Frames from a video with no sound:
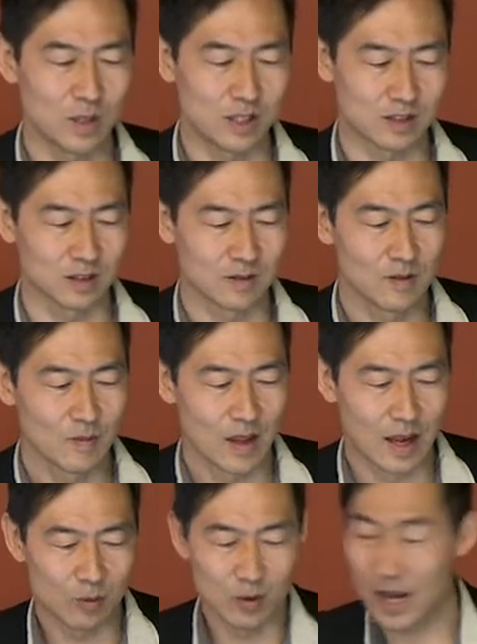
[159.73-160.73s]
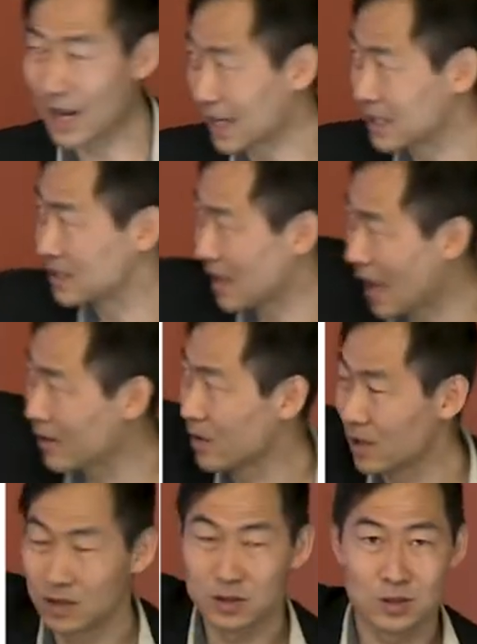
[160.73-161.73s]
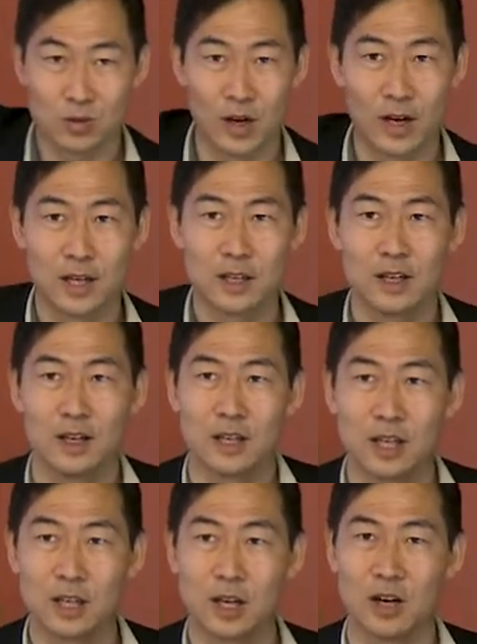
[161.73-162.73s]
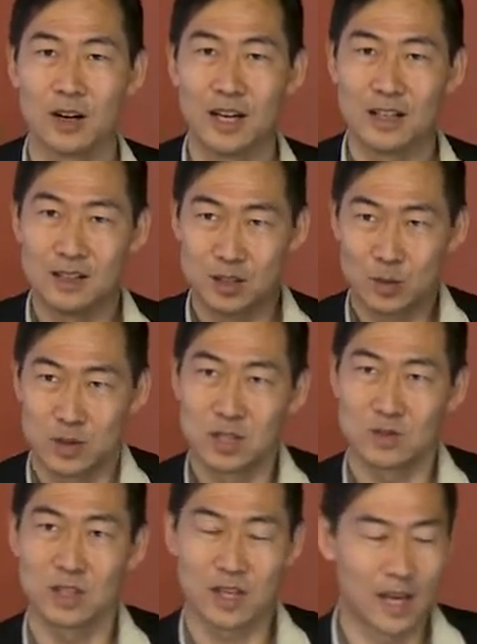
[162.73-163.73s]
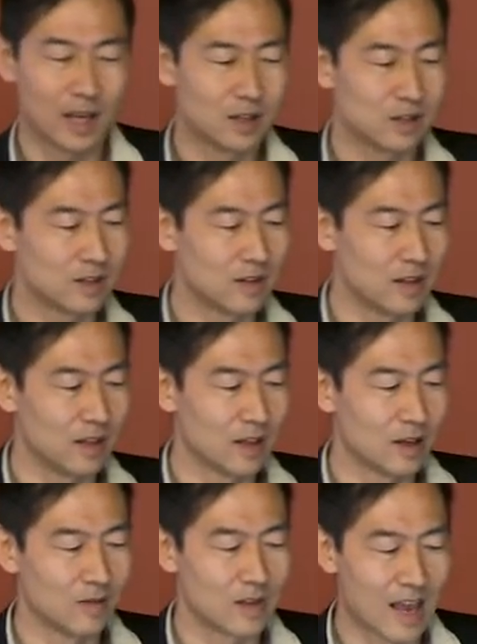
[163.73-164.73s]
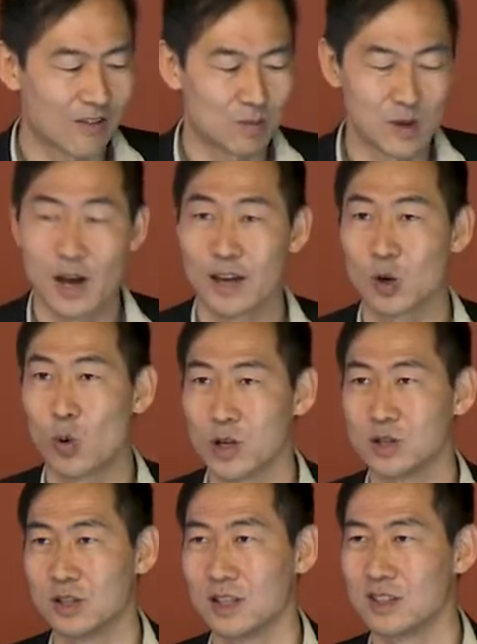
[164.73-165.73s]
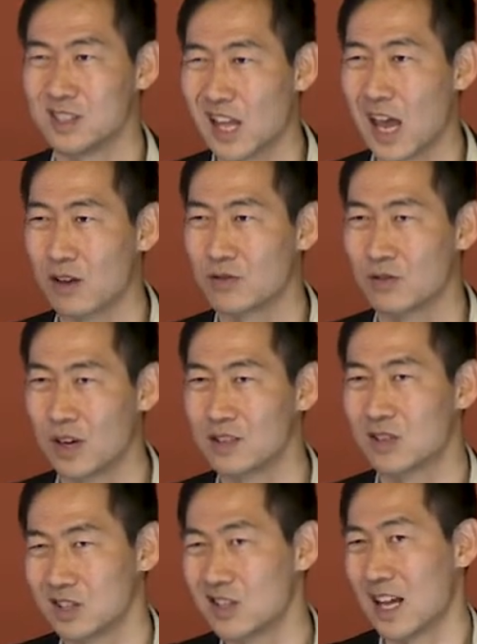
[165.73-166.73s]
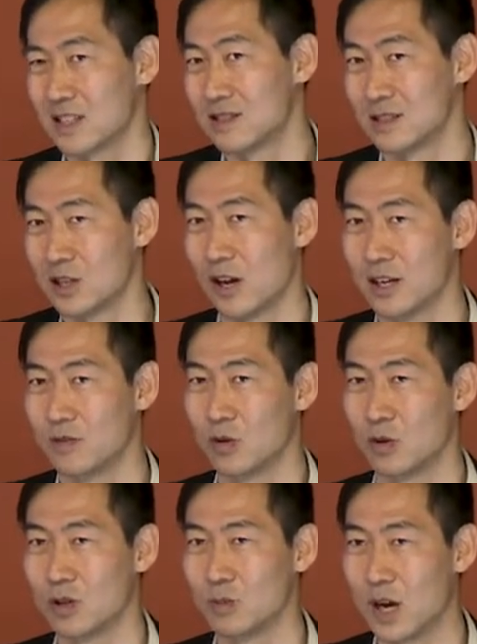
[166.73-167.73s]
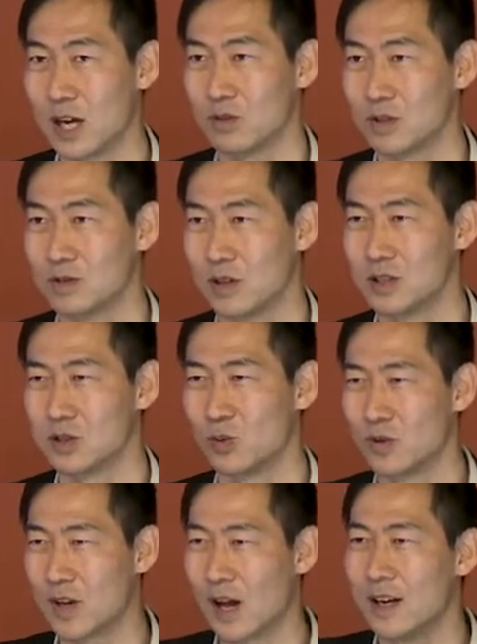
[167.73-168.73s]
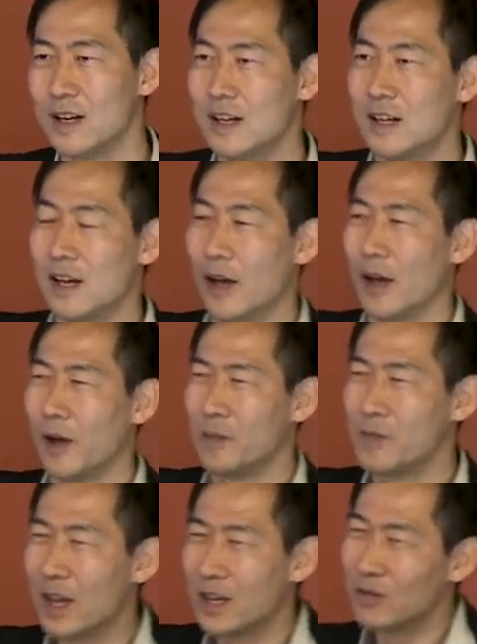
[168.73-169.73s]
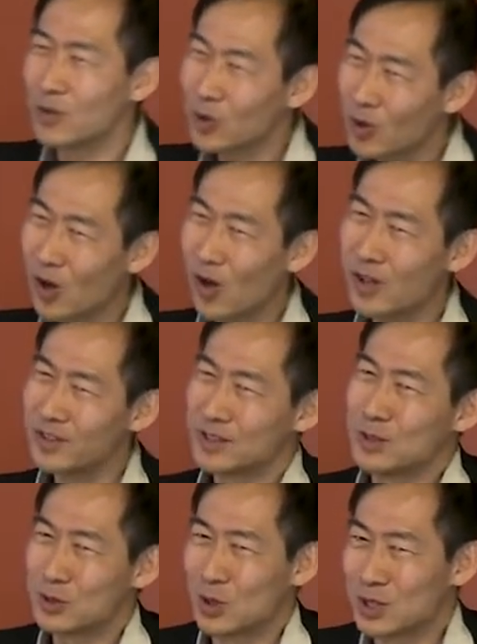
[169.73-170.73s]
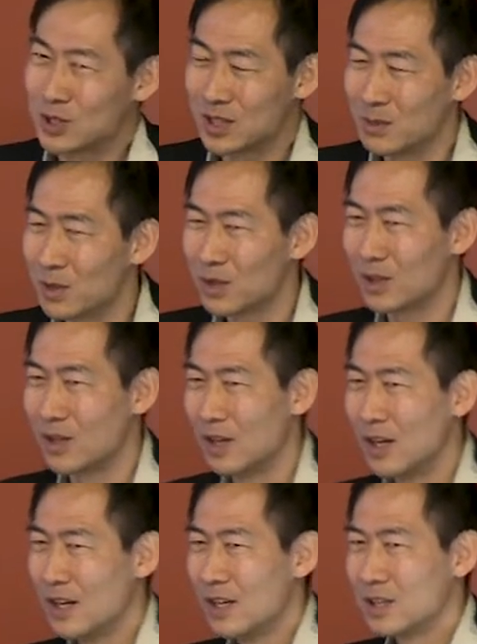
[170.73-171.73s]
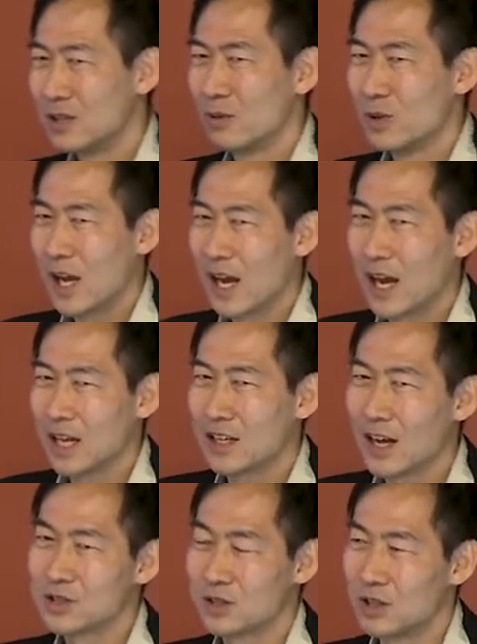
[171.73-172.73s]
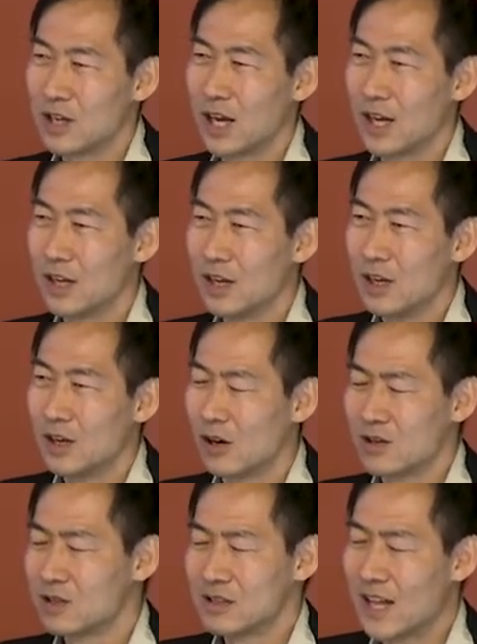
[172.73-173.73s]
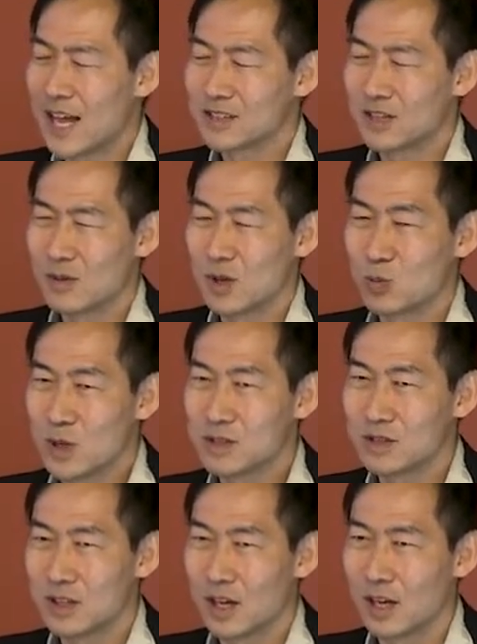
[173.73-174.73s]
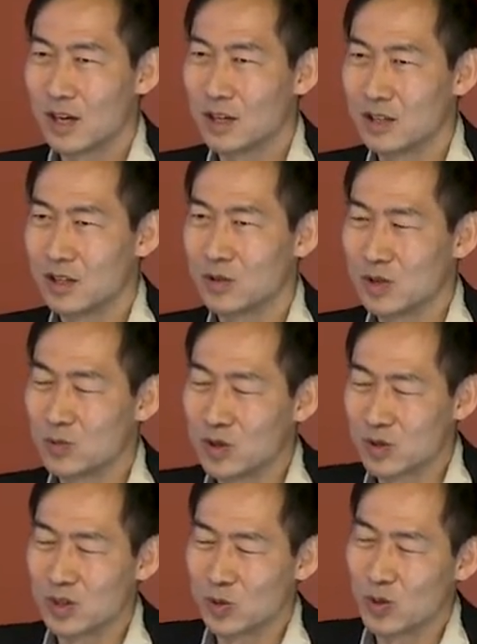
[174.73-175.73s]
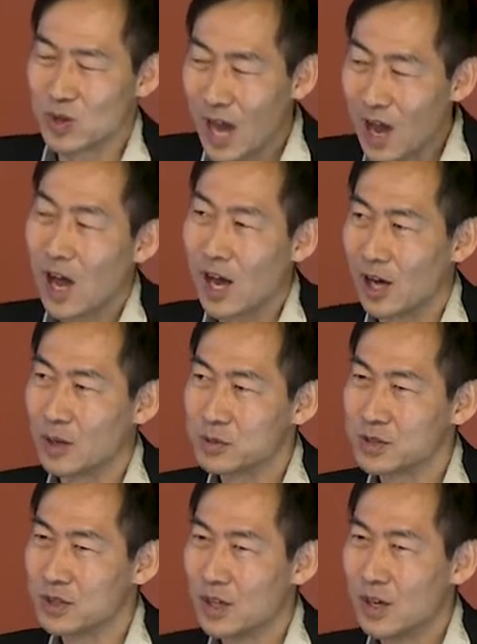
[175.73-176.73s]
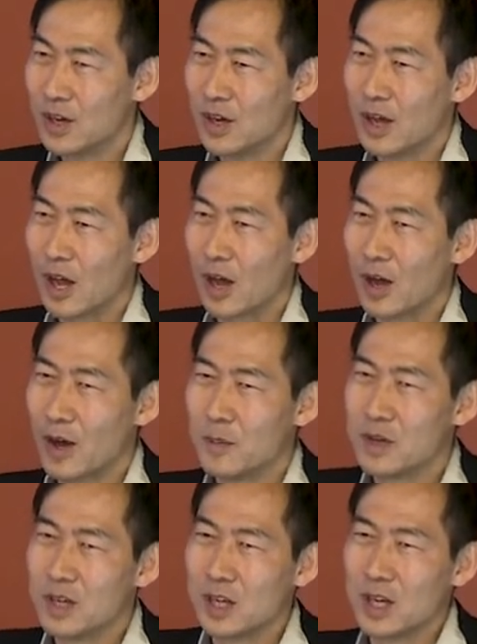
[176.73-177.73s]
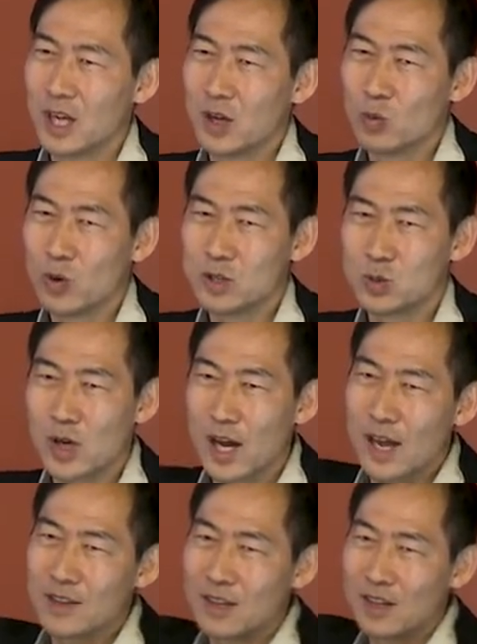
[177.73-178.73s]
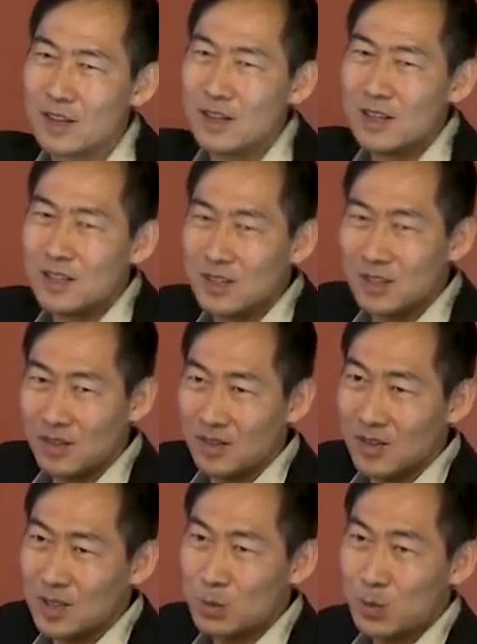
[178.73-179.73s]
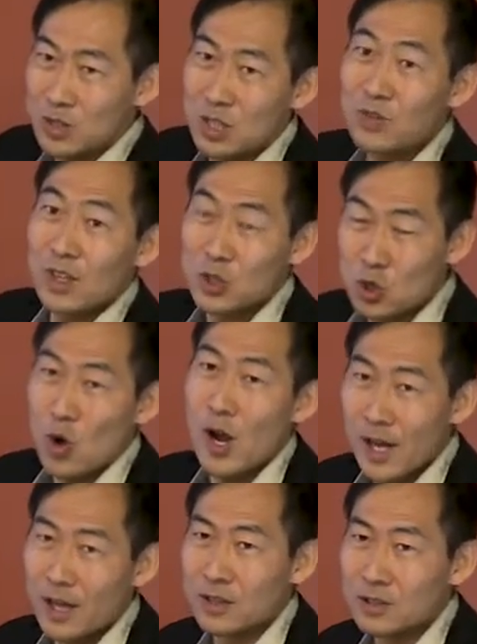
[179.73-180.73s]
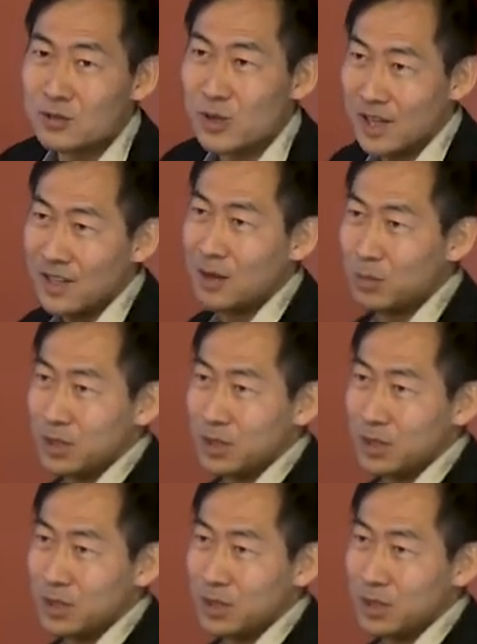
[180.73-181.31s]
reason. And we had as the evidence, right, here in the specific case, the, uh, the FBI questioning the staff, right? Because that's the sign of the crooked behavior, right? So we've got, um, and if you call, this is sort of similar to what we had yesterday, or to last time on Wednesday, uh, with, with Hobbes, um, in which we had the, the, specific triangle, we had that